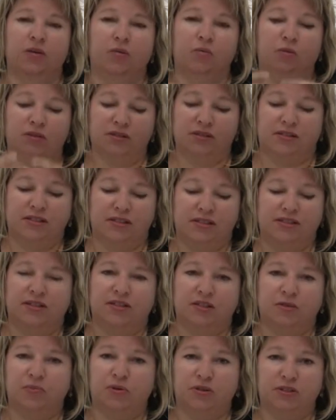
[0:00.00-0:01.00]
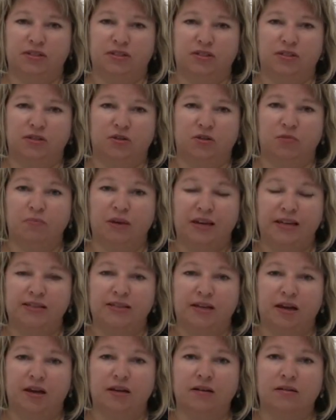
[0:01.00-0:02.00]
Once these things are put into your
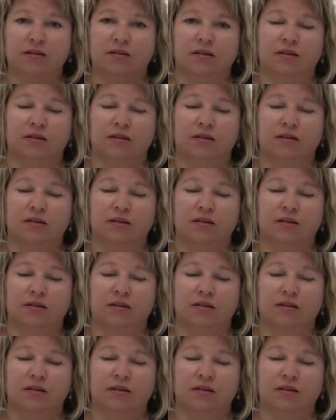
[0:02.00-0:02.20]
meter,